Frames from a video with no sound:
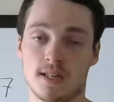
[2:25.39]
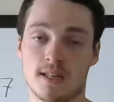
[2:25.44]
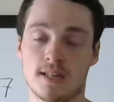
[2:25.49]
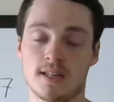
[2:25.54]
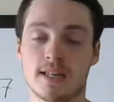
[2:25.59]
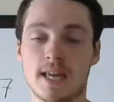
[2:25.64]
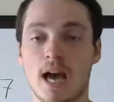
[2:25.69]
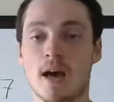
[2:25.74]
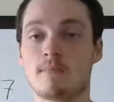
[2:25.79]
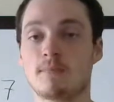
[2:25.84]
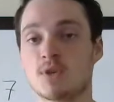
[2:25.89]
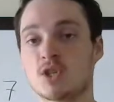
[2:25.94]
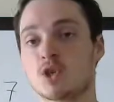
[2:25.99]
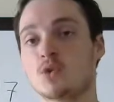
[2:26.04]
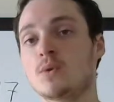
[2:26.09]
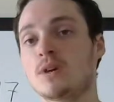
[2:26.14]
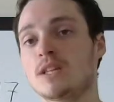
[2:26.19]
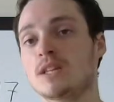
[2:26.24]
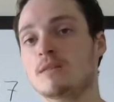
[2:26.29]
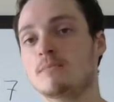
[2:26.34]
gap
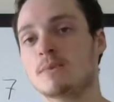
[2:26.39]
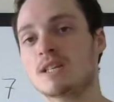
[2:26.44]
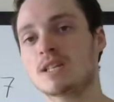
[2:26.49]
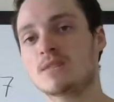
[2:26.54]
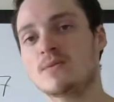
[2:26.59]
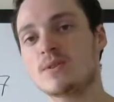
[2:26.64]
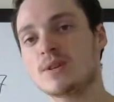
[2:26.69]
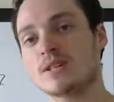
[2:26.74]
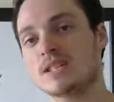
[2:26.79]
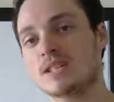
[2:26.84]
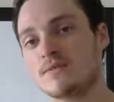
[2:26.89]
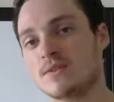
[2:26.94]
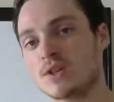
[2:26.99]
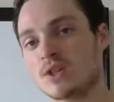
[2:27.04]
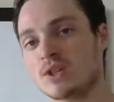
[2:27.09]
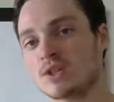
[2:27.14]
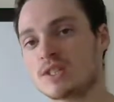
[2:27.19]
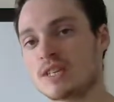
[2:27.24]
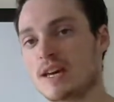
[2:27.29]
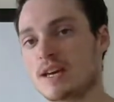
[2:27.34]
between them, but it's very
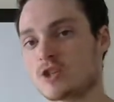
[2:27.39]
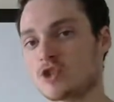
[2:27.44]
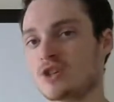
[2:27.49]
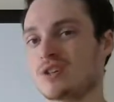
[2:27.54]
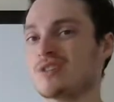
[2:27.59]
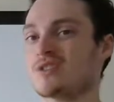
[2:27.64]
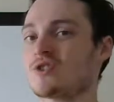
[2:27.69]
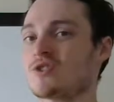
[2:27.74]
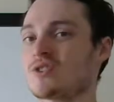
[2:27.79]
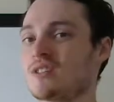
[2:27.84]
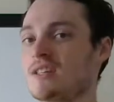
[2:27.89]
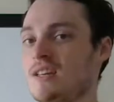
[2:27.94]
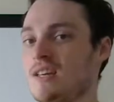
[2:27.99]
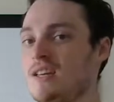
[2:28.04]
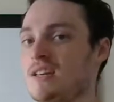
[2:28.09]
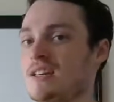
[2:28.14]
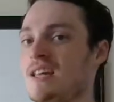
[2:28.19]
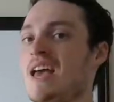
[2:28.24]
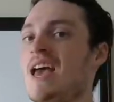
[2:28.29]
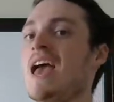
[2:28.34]
difficult to actually
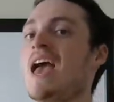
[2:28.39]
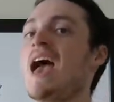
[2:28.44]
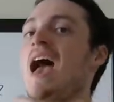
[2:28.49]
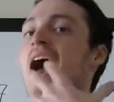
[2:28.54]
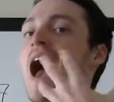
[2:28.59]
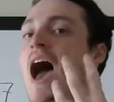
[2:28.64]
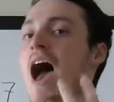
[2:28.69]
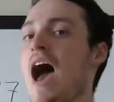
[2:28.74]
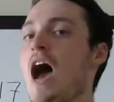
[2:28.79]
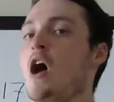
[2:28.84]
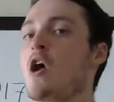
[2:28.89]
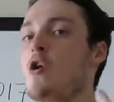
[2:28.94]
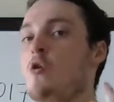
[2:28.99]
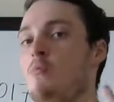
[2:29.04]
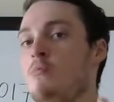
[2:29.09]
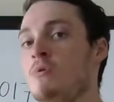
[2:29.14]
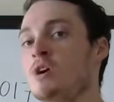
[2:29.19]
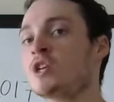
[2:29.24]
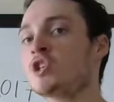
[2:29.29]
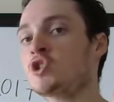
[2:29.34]
understand how
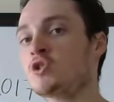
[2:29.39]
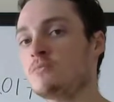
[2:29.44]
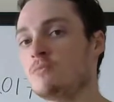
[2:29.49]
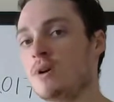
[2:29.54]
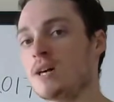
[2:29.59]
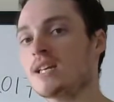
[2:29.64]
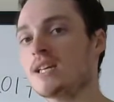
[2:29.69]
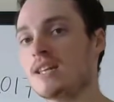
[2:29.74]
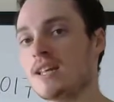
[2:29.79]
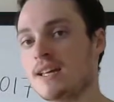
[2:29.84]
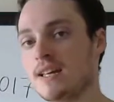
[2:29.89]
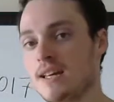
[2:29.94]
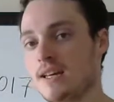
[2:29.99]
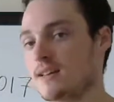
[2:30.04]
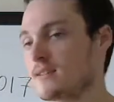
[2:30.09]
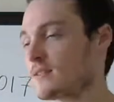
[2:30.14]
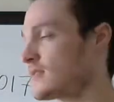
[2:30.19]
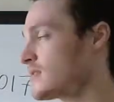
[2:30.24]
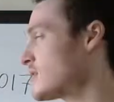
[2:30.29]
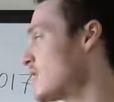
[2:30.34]
much money that
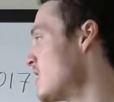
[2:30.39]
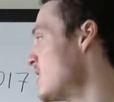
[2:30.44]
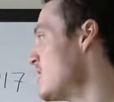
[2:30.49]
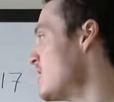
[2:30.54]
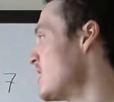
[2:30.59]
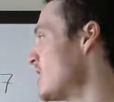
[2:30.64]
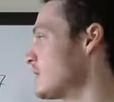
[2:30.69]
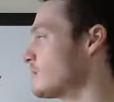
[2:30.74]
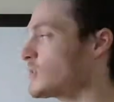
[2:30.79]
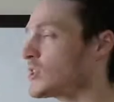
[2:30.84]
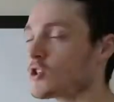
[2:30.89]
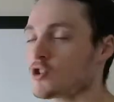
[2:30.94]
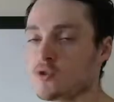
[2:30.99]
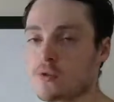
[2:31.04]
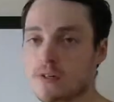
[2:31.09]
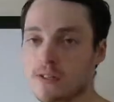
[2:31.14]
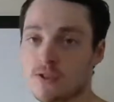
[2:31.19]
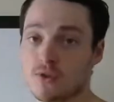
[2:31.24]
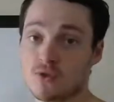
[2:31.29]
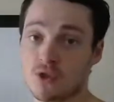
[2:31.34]
is. And I'm going to try
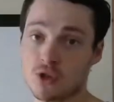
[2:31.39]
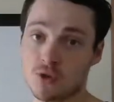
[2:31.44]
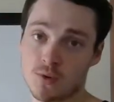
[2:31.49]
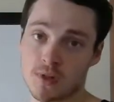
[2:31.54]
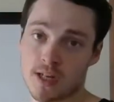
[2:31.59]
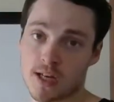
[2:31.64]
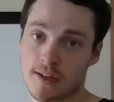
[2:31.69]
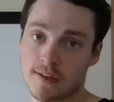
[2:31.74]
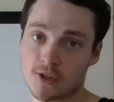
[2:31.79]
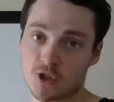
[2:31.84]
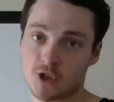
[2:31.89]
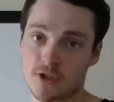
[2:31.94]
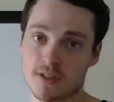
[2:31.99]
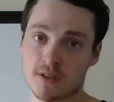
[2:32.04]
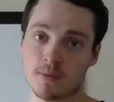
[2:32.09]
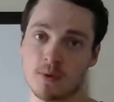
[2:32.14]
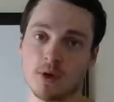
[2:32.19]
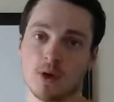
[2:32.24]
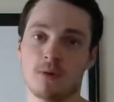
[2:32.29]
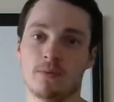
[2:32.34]
and use two analogies that
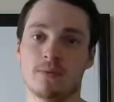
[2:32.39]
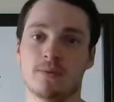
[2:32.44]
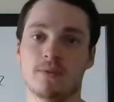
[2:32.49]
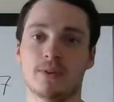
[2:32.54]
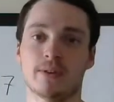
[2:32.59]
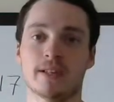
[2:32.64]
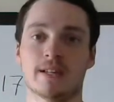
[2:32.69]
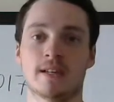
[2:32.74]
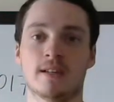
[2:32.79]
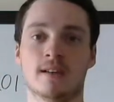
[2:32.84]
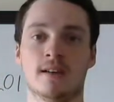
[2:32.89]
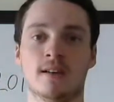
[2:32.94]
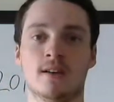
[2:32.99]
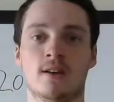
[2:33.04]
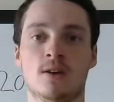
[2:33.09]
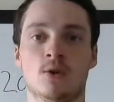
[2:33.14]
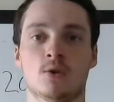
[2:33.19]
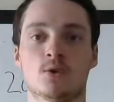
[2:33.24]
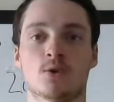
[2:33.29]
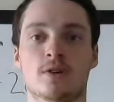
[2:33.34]
will hopefully
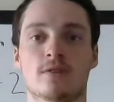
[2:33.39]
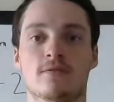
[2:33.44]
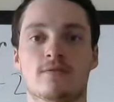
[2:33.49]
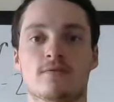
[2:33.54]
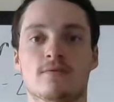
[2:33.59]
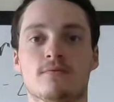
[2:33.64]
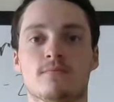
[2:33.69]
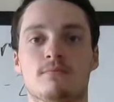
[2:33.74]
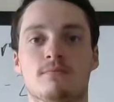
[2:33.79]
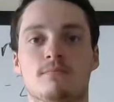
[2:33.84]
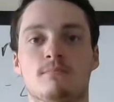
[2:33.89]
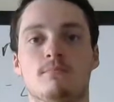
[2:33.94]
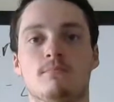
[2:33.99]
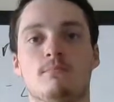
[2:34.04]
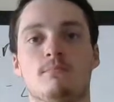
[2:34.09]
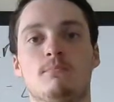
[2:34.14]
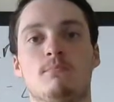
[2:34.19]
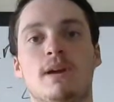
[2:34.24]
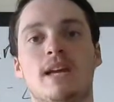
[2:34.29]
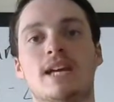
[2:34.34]
sort of
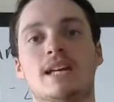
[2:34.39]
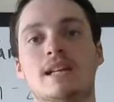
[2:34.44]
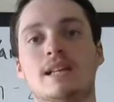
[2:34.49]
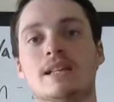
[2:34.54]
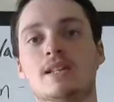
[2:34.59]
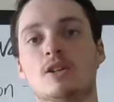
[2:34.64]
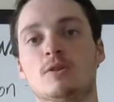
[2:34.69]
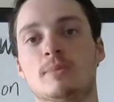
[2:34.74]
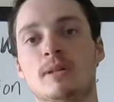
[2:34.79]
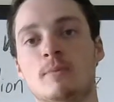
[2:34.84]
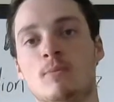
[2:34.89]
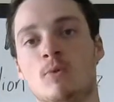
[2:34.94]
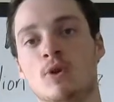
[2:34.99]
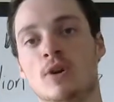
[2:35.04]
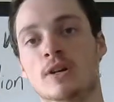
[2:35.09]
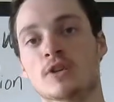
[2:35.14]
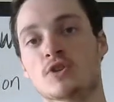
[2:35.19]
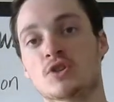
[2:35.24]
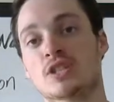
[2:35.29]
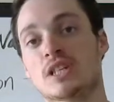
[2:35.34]
make it a little bit more
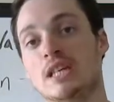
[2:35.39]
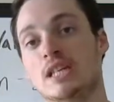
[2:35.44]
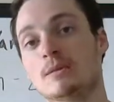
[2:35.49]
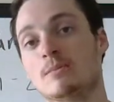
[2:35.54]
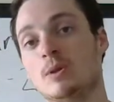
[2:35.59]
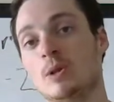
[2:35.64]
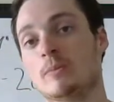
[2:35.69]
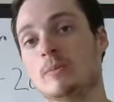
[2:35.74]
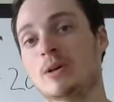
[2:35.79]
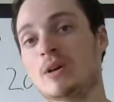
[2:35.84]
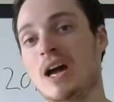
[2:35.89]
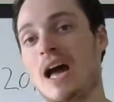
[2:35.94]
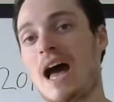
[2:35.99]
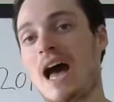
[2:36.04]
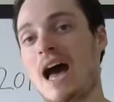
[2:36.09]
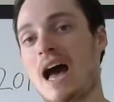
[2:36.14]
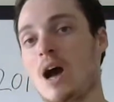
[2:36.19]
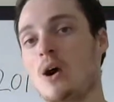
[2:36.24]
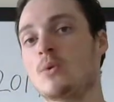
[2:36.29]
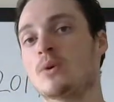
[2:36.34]
understandable about
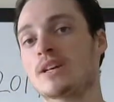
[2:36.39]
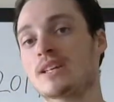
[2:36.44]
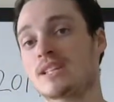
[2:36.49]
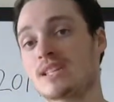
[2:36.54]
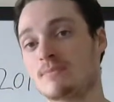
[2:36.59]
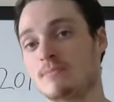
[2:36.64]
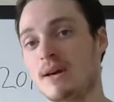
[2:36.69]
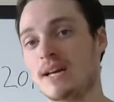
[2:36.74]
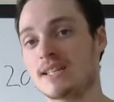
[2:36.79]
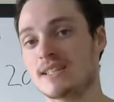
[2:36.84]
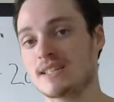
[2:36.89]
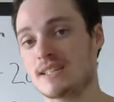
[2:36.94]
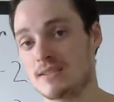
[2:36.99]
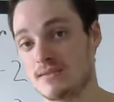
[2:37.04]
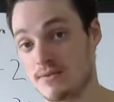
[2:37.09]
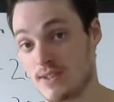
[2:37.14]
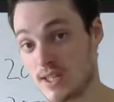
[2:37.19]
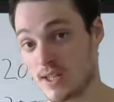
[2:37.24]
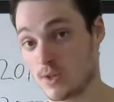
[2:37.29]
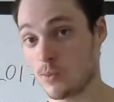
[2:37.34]
how
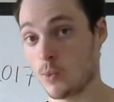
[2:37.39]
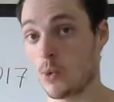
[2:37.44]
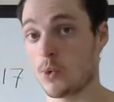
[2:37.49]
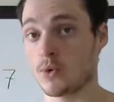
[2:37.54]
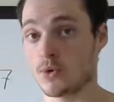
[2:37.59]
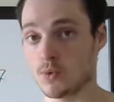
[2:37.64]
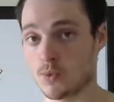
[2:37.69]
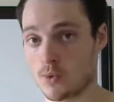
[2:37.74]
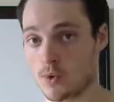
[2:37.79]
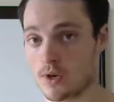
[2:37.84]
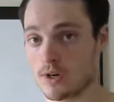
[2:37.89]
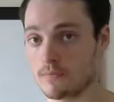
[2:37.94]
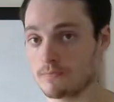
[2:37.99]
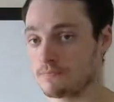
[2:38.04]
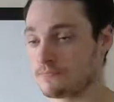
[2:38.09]
expensive these wars were.